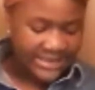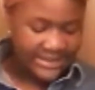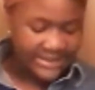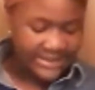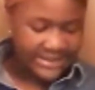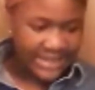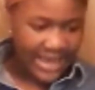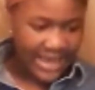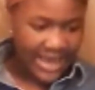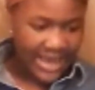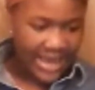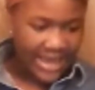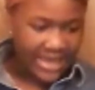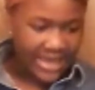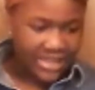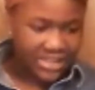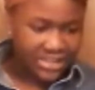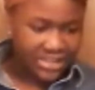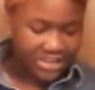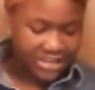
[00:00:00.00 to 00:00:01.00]

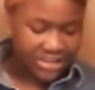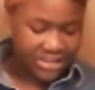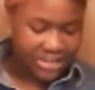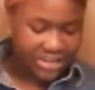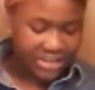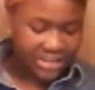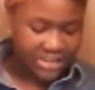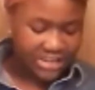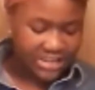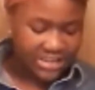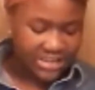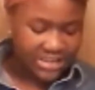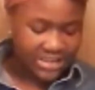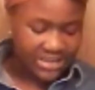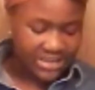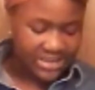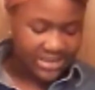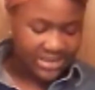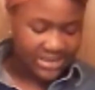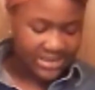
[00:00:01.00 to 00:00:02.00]

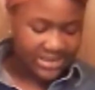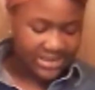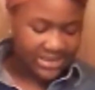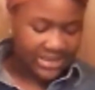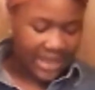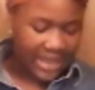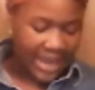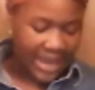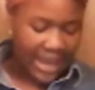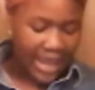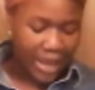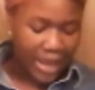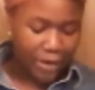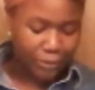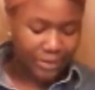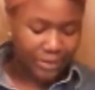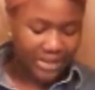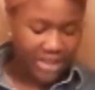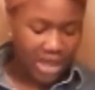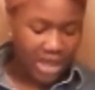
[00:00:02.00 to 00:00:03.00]

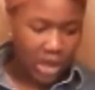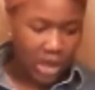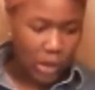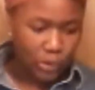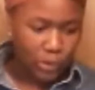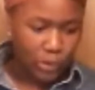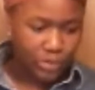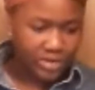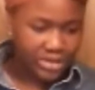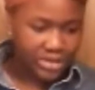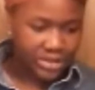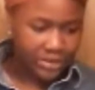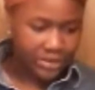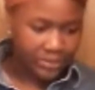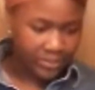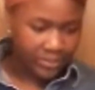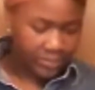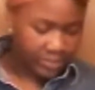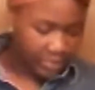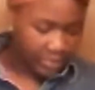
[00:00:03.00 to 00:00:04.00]
Sagittarius?
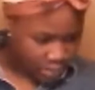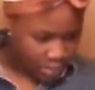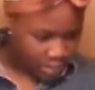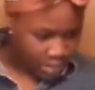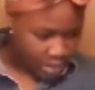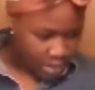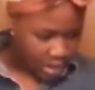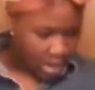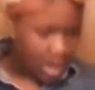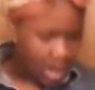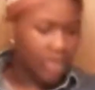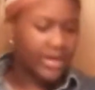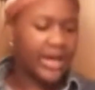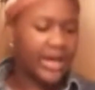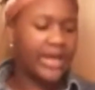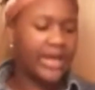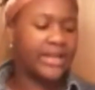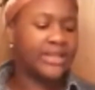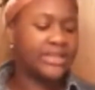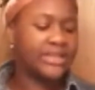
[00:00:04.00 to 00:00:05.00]

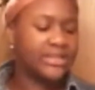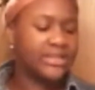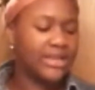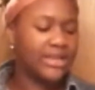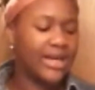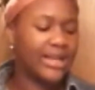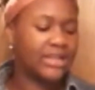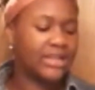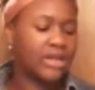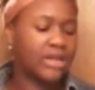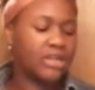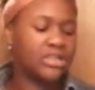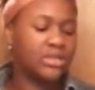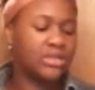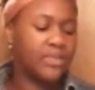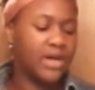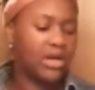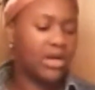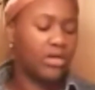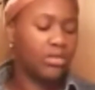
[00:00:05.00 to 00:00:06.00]
Okay, this is the guy that's asking
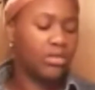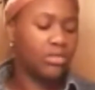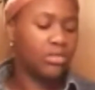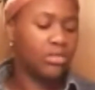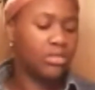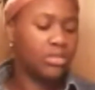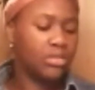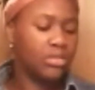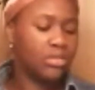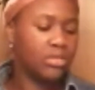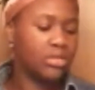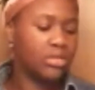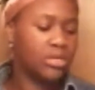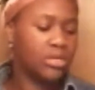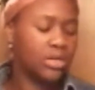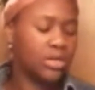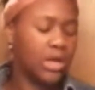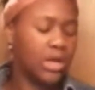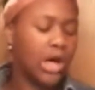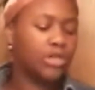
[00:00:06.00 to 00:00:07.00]
about
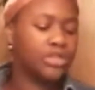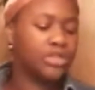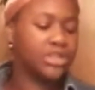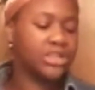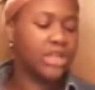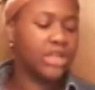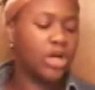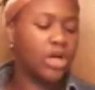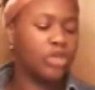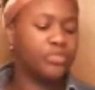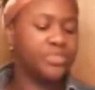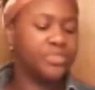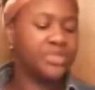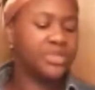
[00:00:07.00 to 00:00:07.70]
horoscopes.